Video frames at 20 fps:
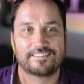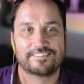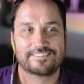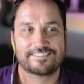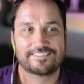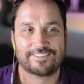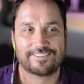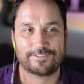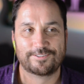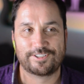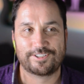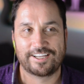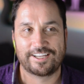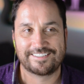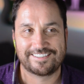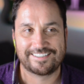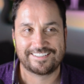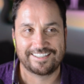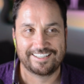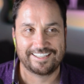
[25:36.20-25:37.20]
Go
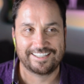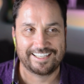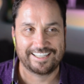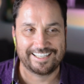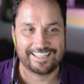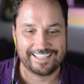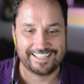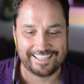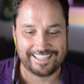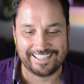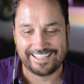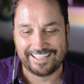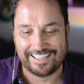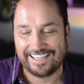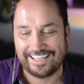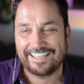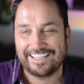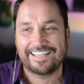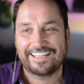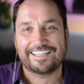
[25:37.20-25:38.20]
Jets.
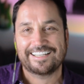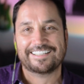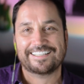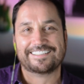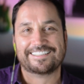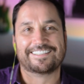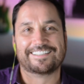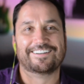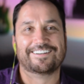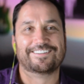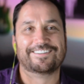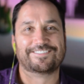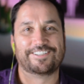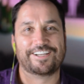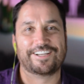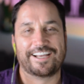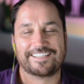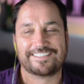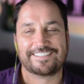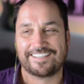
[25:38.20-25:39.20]
Go Jets.